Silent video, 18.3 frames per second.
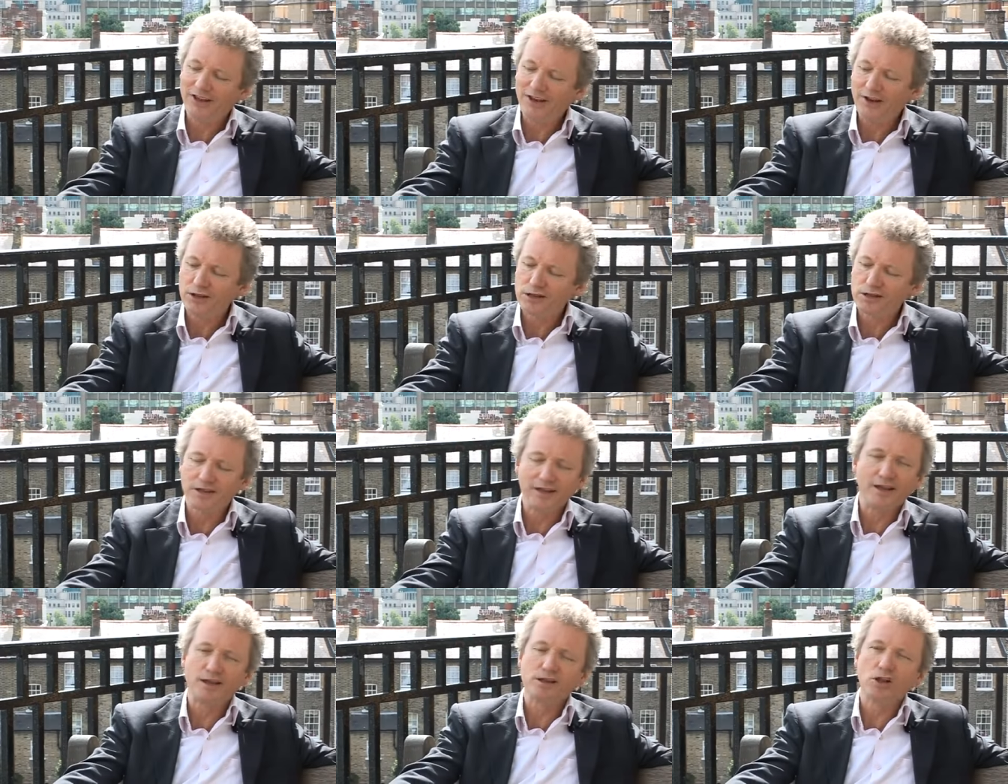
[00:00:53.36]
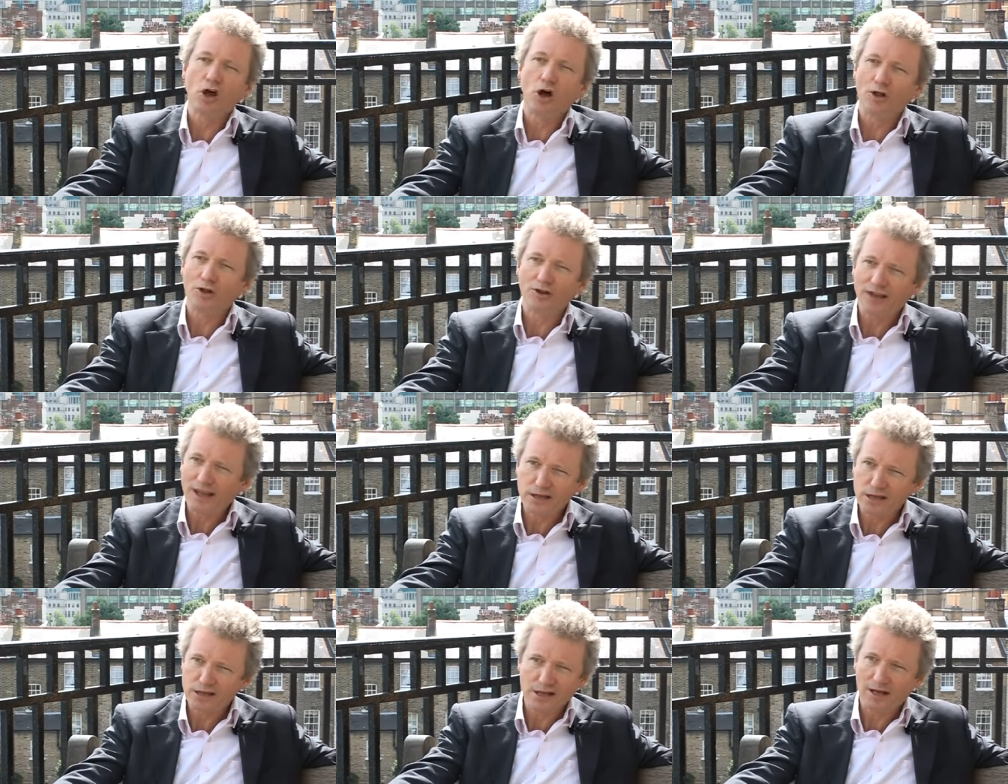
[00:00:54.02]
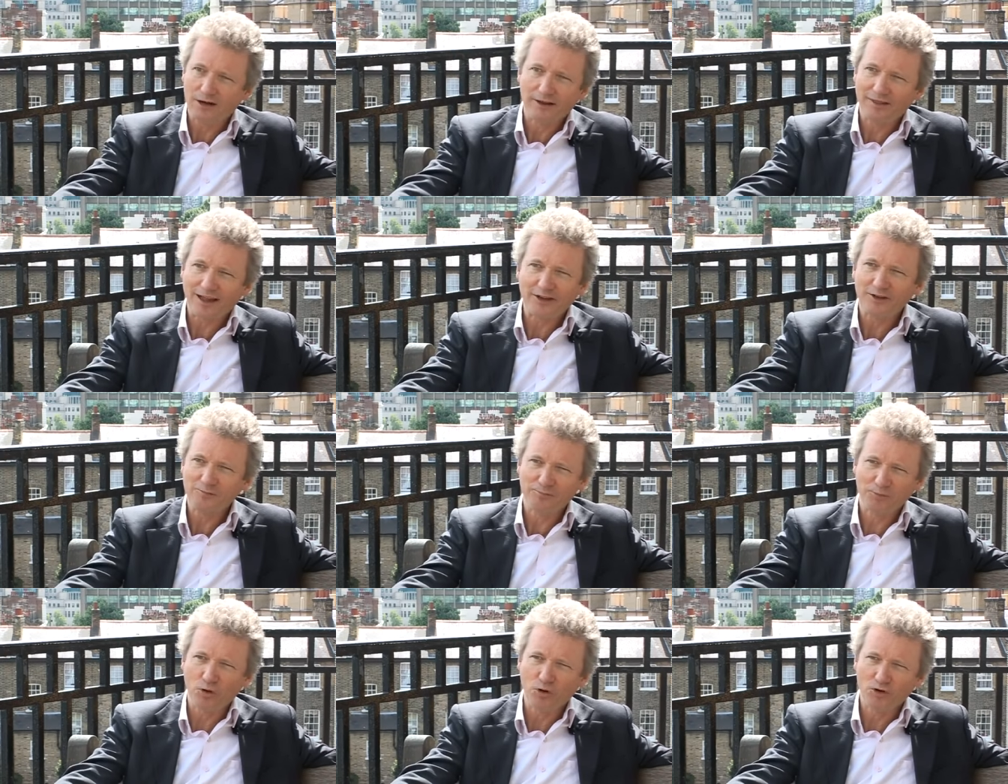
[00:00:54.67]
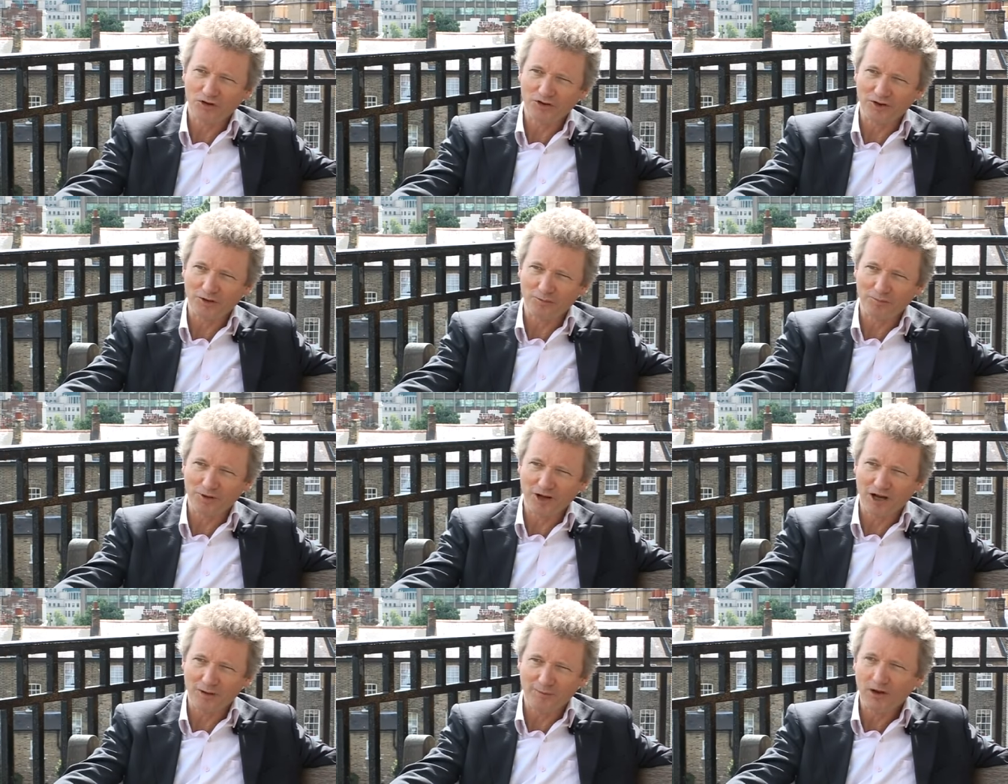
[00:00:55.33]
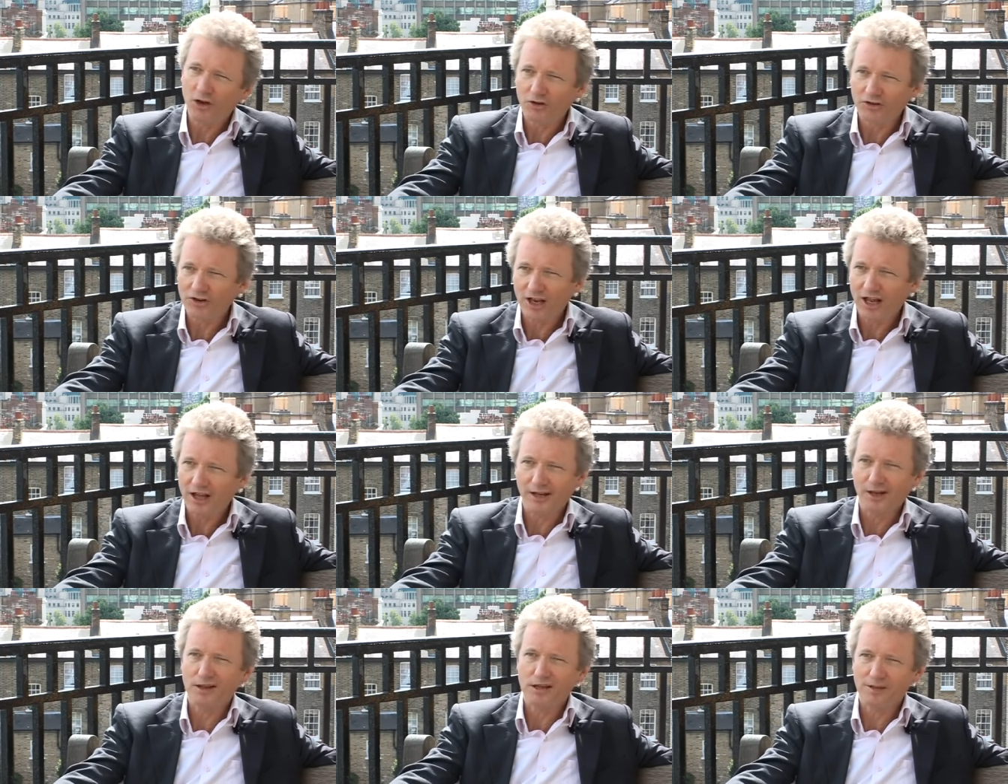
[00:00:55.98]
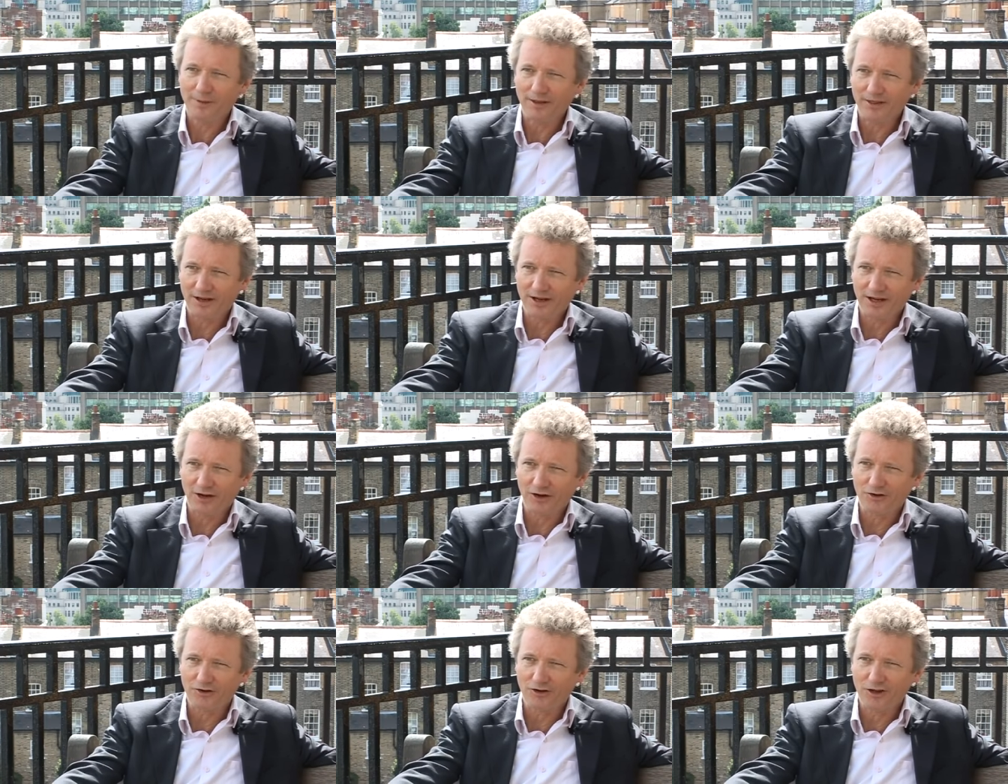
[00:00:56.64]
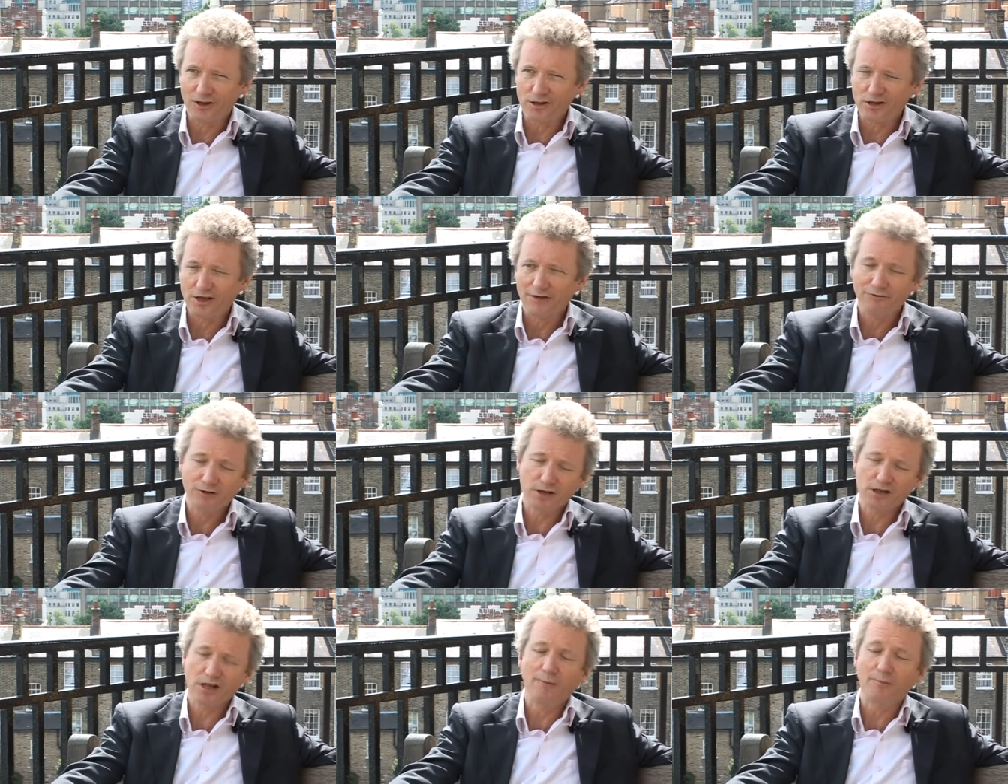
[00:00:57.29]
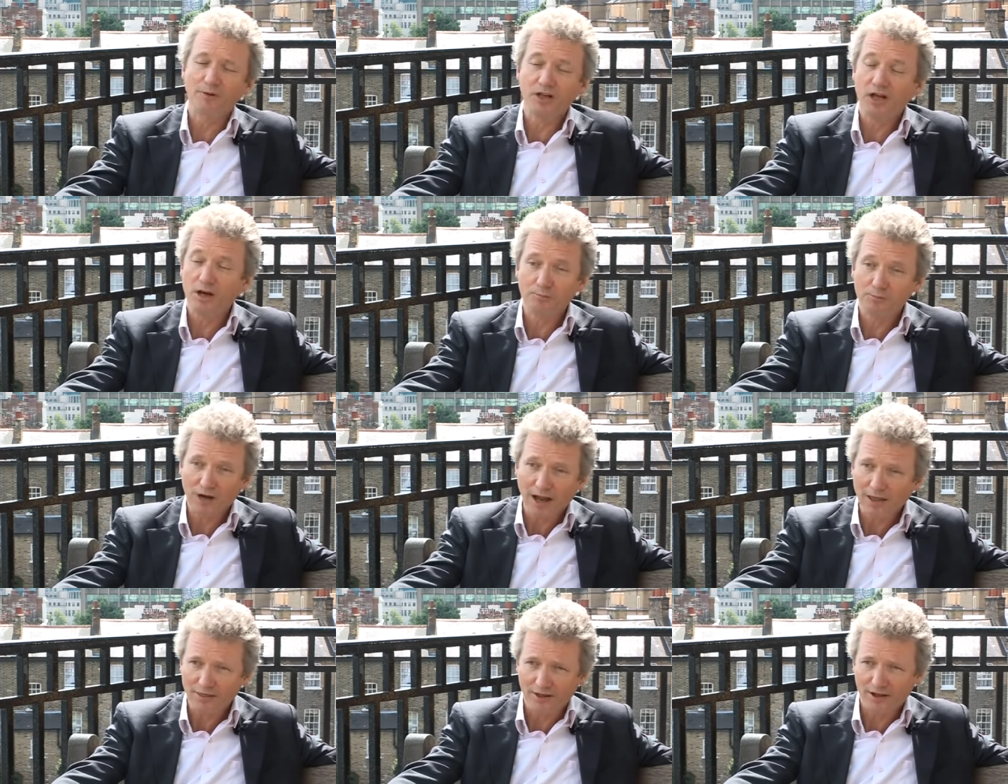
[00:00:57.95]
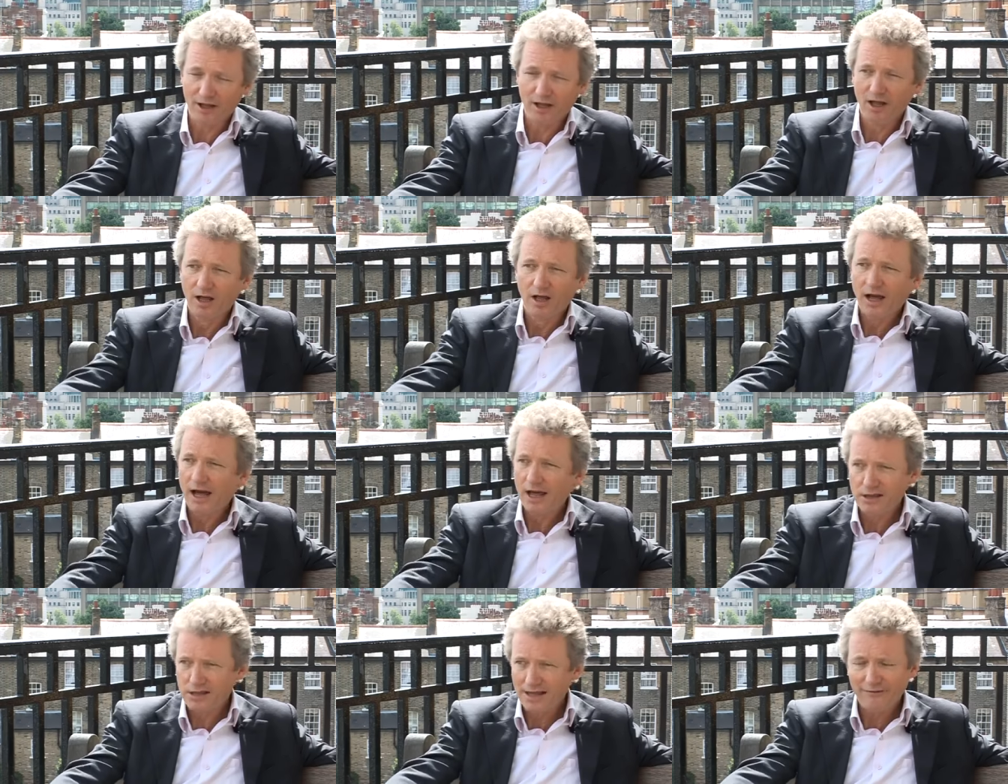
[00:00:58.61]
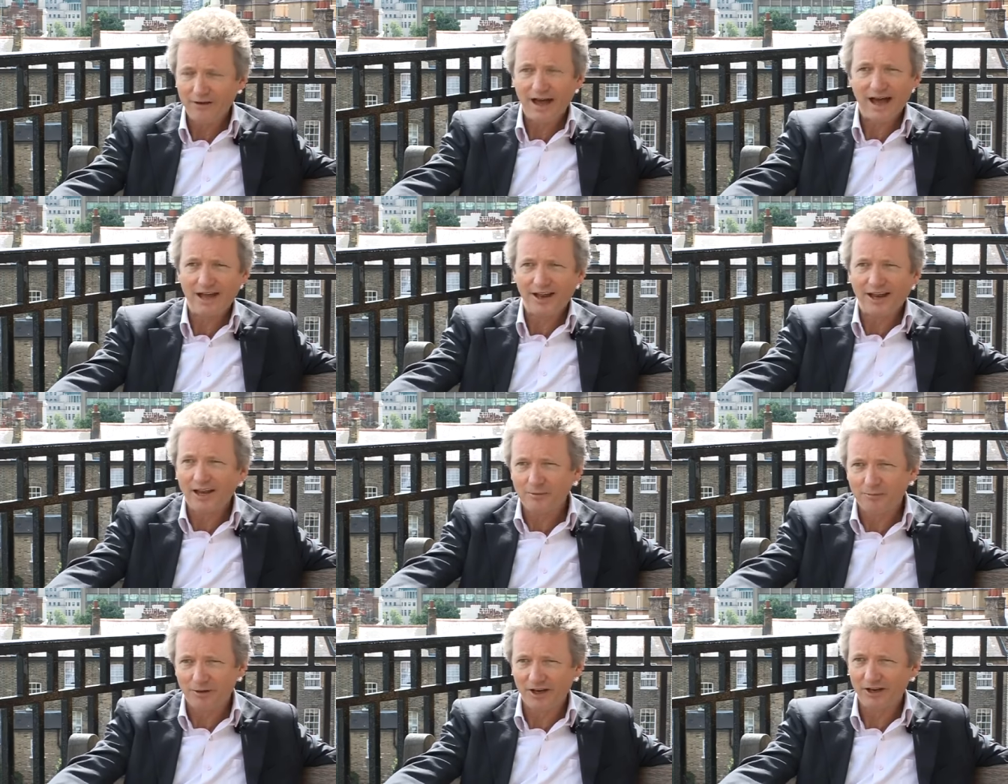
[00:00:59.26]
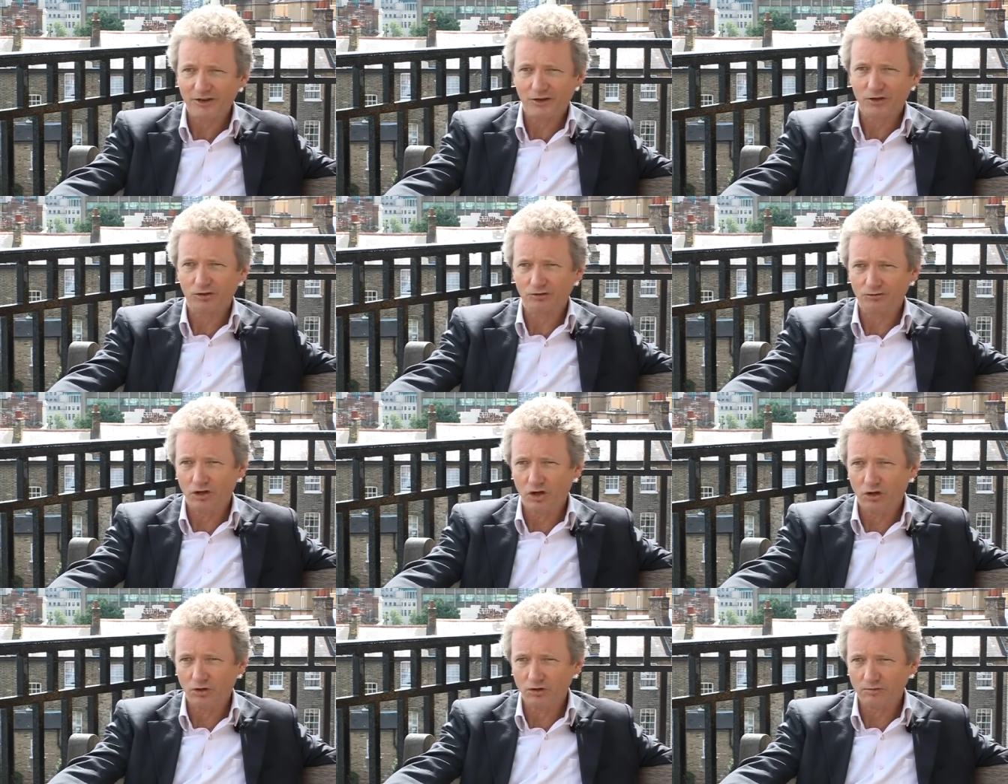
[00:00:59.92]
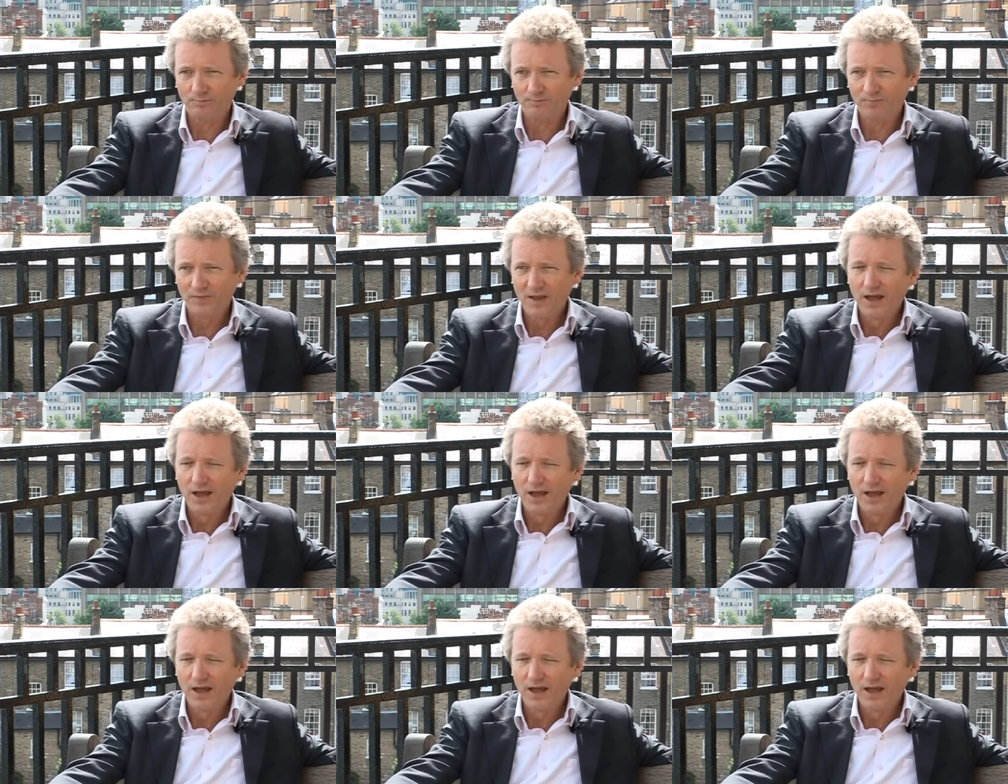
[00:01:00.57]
dynasty is not necessarily that important in Burma, not unlike in some other countries. For example, her brother has never had any political role.